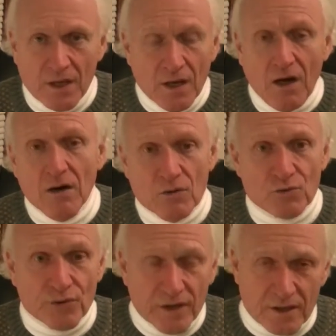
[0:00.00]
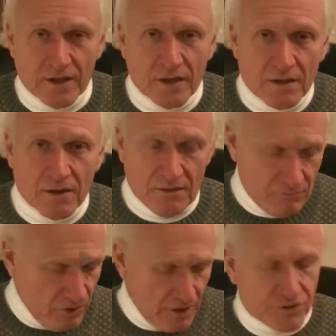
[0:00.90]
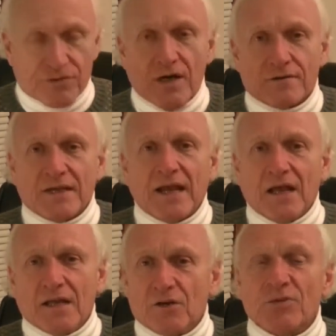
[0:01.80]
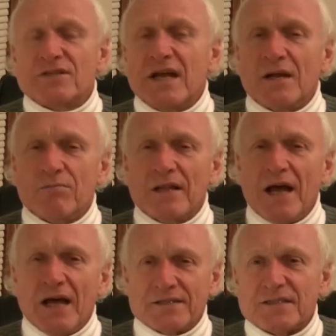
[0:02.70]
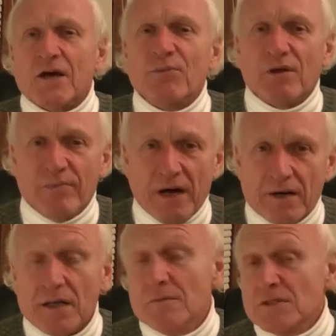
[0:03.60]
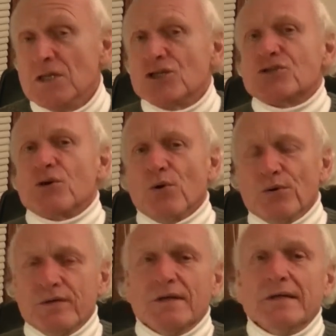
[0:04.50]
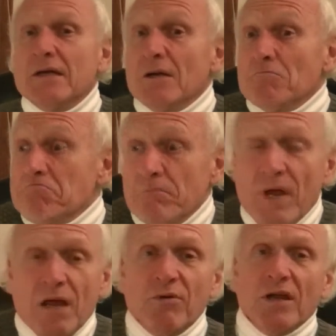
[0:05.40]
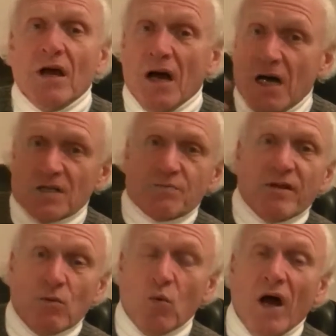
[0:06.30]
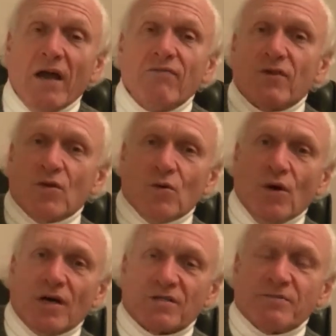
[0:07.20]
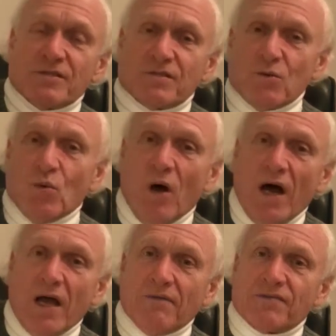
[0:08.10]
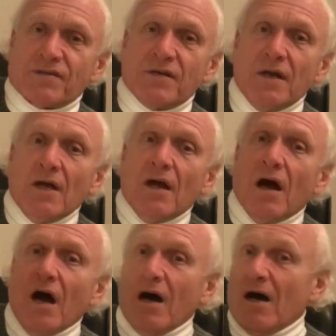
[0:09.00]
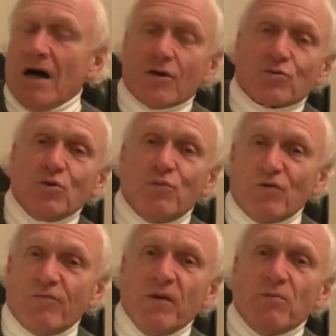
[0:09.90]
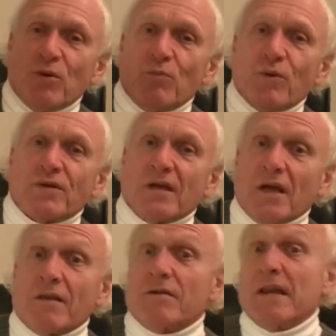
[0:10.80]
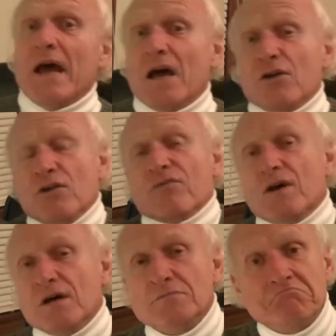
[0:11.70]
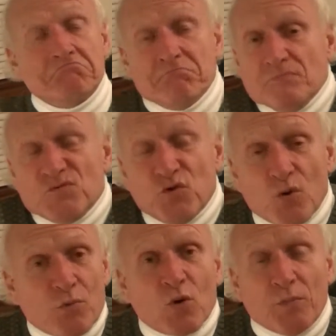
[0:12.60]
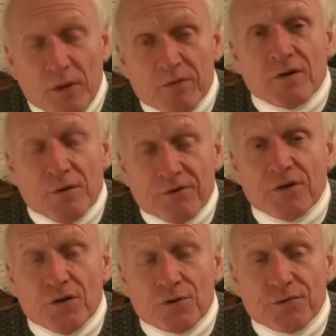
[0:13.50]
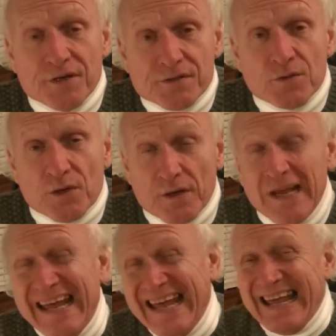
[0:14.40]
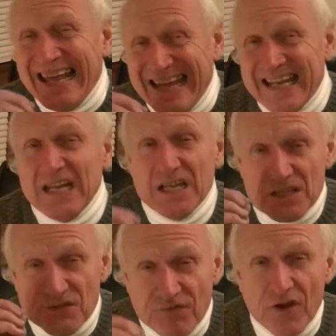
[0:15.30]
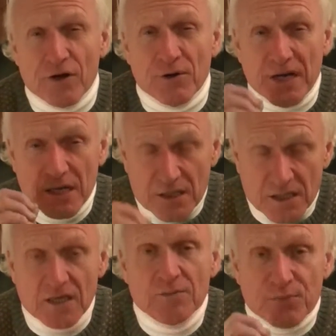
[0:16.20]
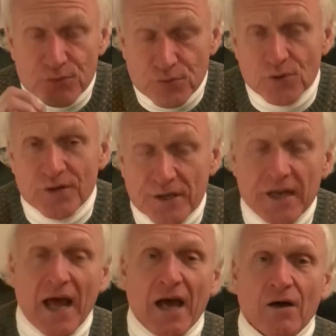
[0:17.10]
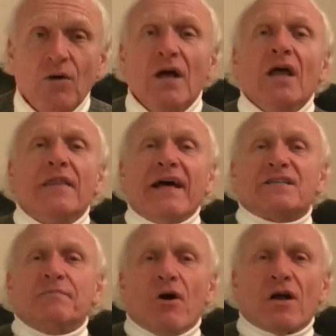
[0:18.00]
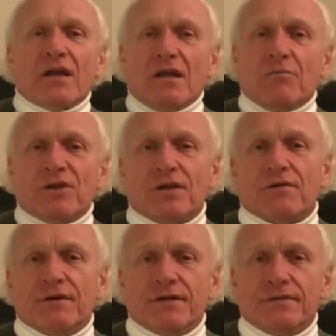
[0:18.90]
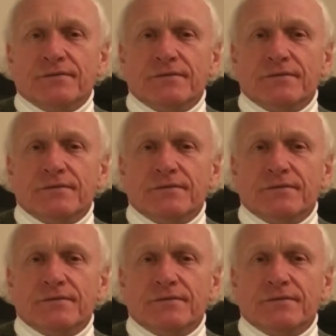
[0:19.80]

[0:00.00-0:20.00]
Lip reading: Oh, really? Look at, you're all tanned. You must have had a blast. Tell me about it. Sold. Maybe a husband and wife, two husbands, two wives, a group of people put together. Now you've got 4 more people coming to your resort. It is very deep rooted. Now that's marketing material.